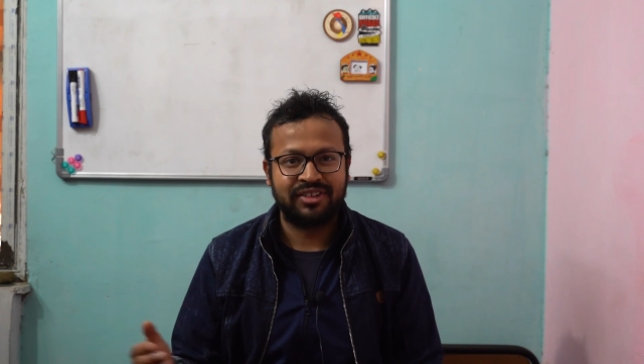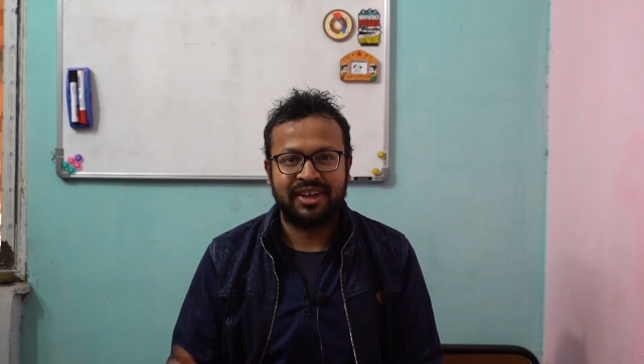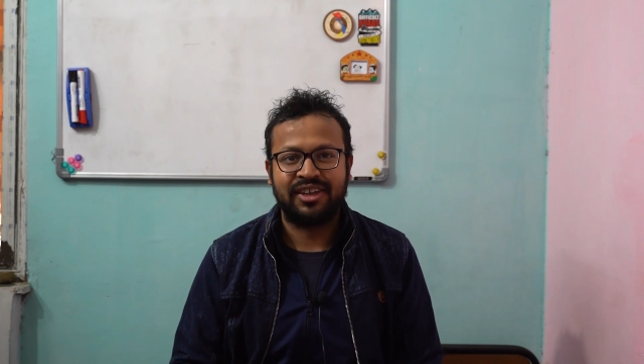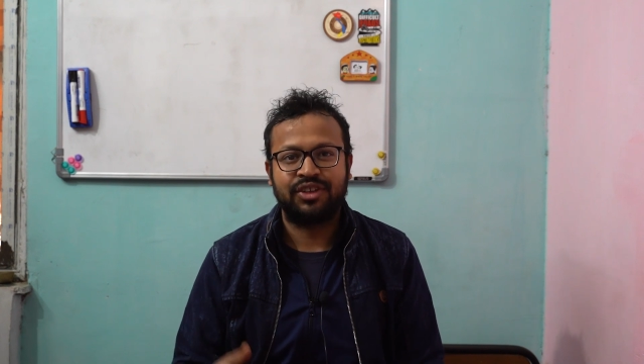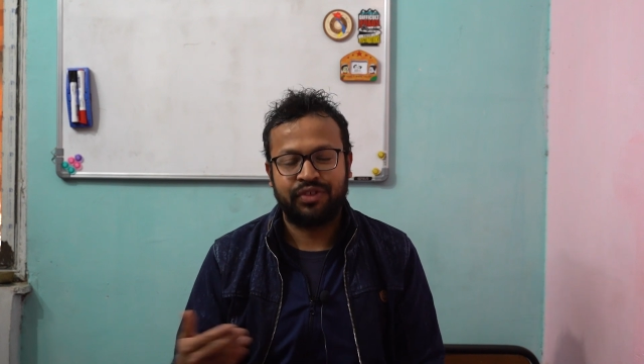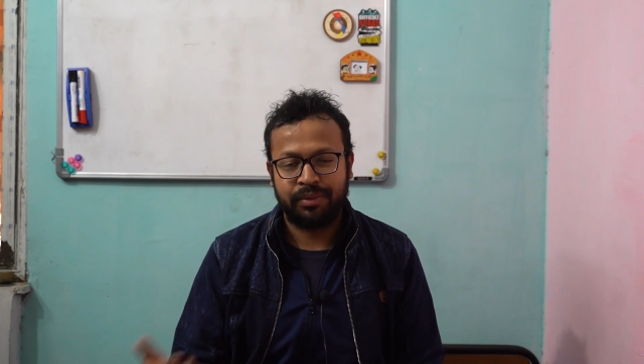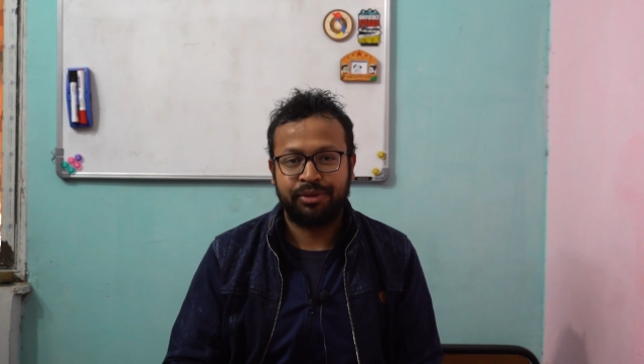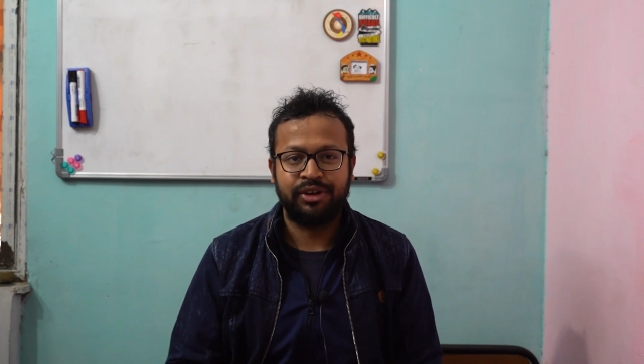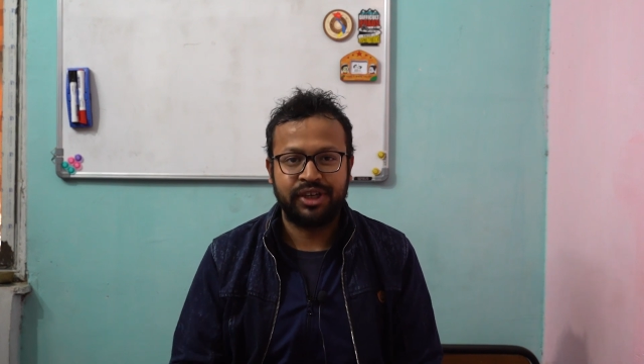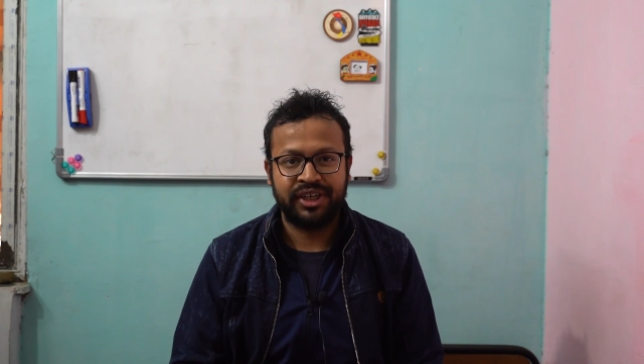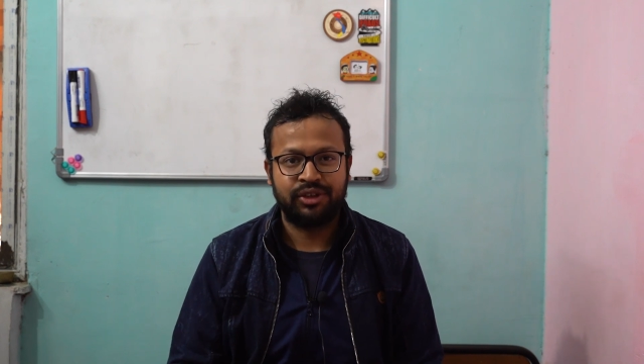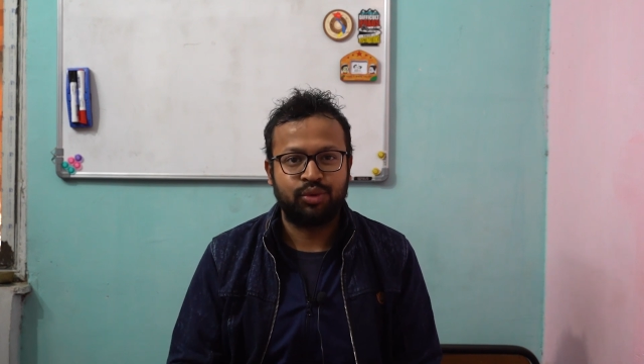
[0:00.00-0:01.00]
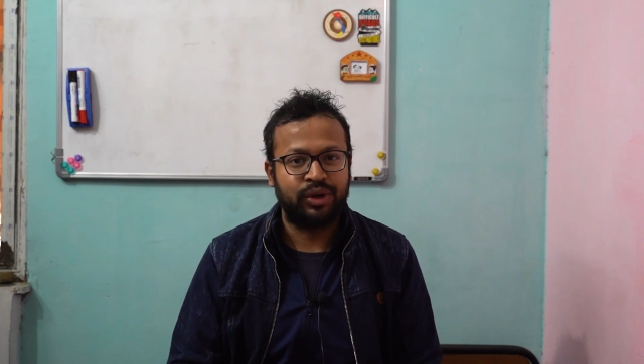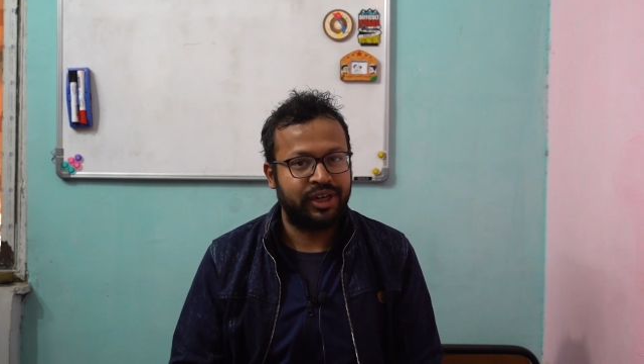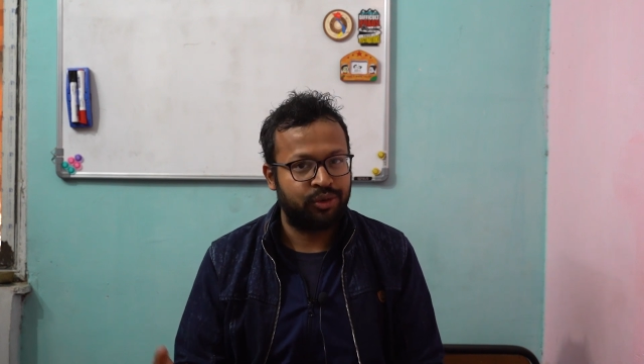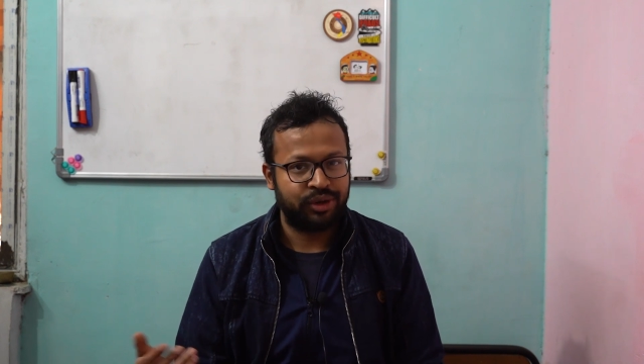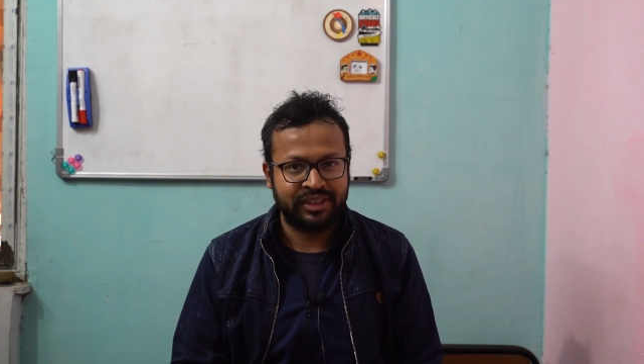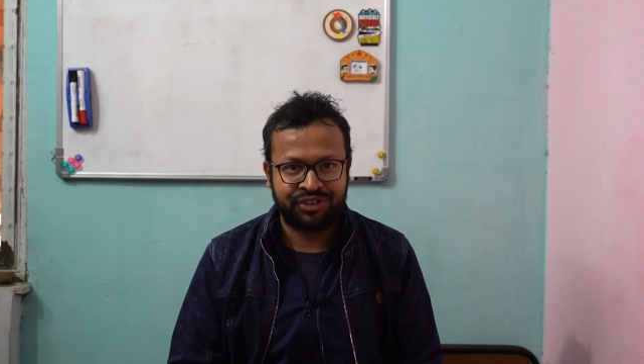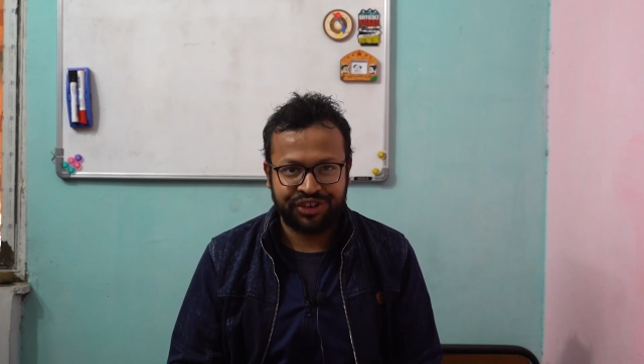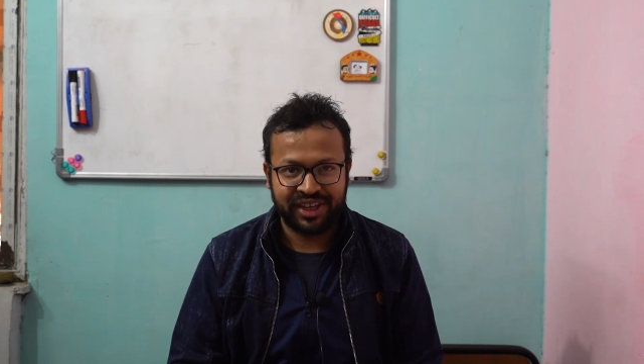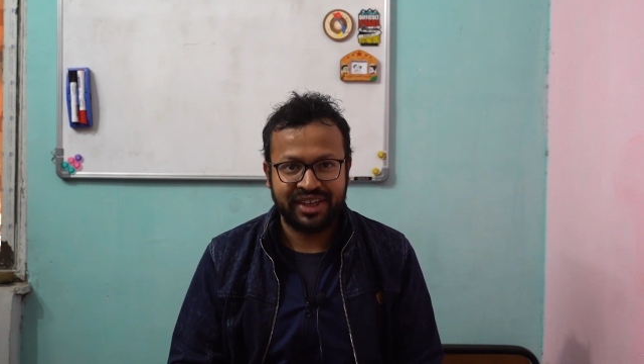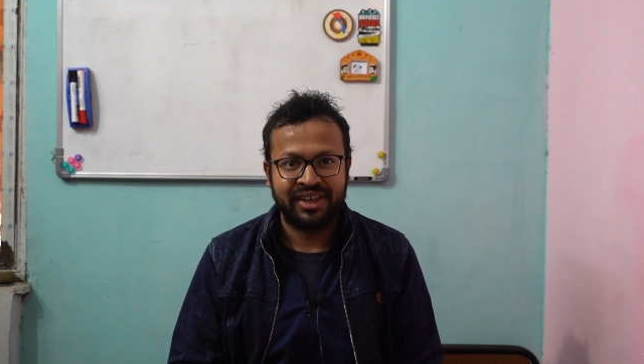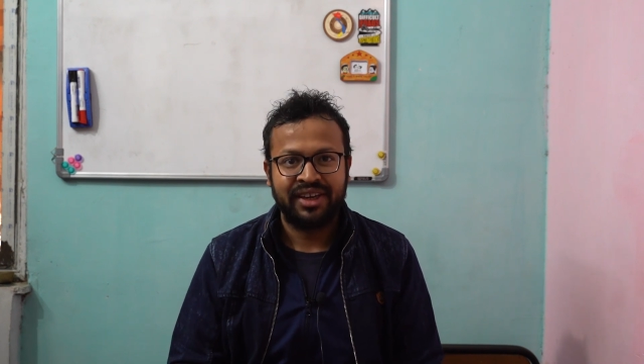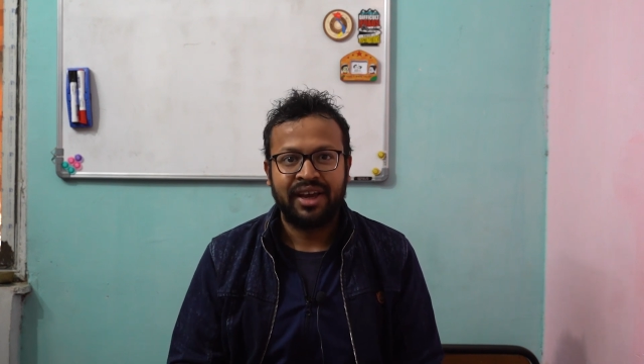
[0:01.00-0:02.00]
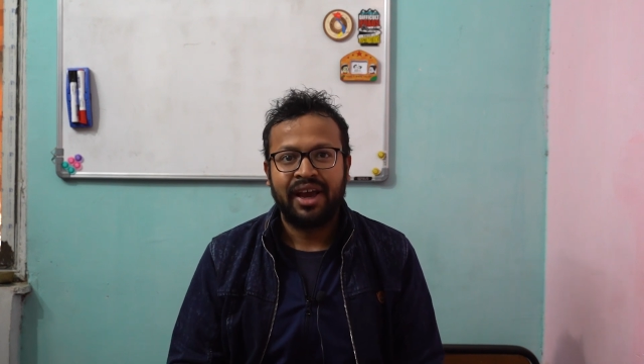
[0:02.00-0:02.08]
that is February 2023,